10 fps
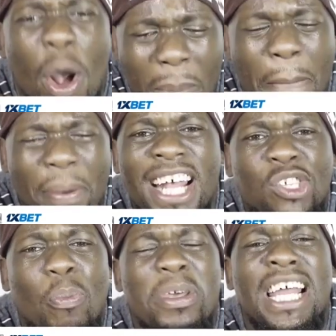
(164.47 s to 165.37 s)
my
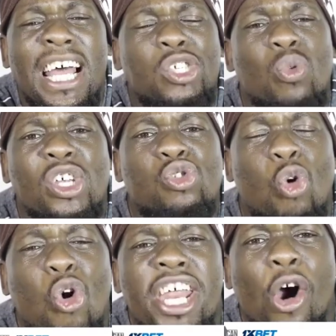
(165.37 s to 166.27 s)
parents will be the last ones
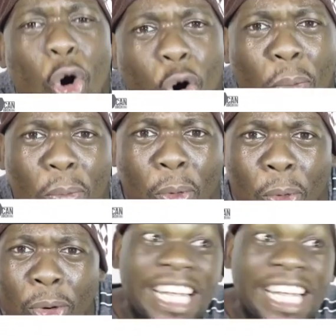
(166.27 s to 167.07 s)
to own a home.